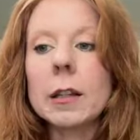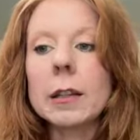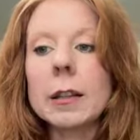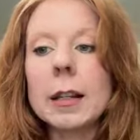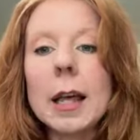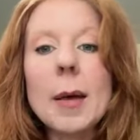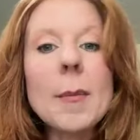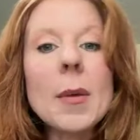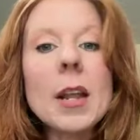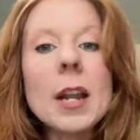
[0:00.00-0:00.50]

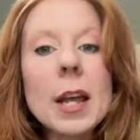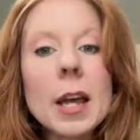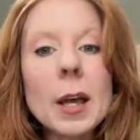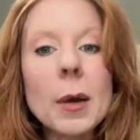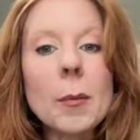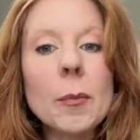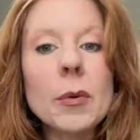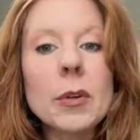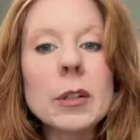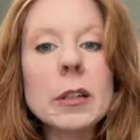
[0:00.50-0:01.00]

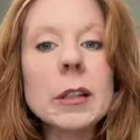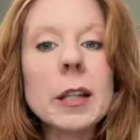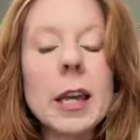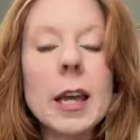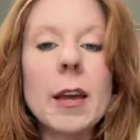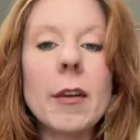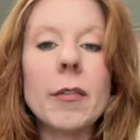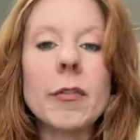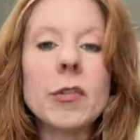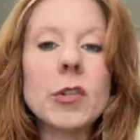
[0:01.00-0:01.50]
Limiting
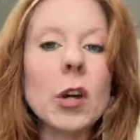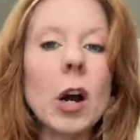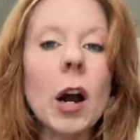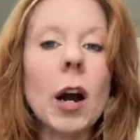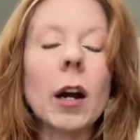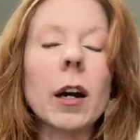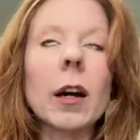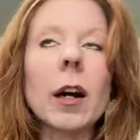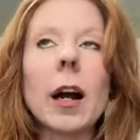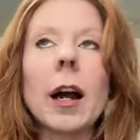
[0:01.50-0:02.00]
beliefs
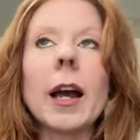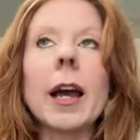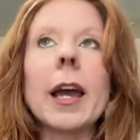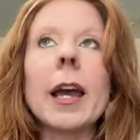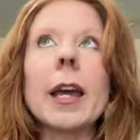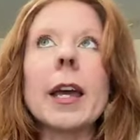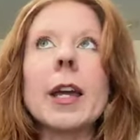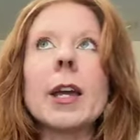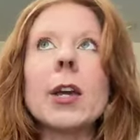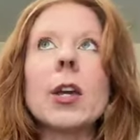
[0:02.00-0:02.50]
are
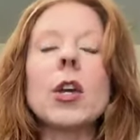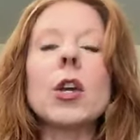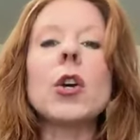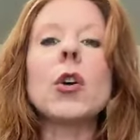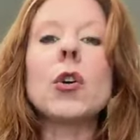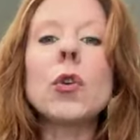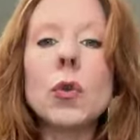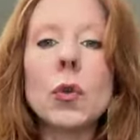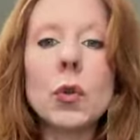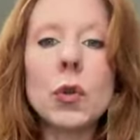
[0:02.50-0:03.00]
a
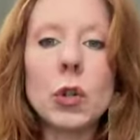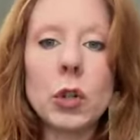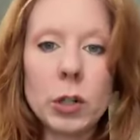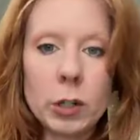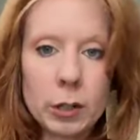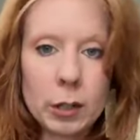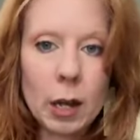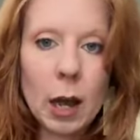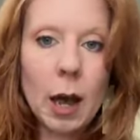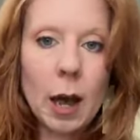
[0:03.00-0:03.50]
huge
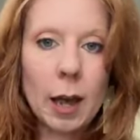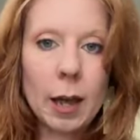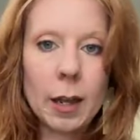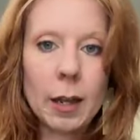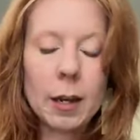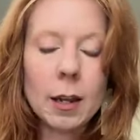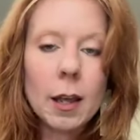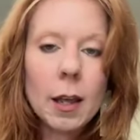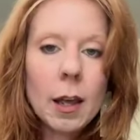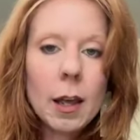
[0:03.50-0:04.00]

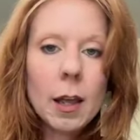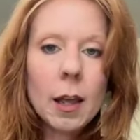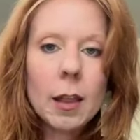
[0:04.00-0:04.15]
sign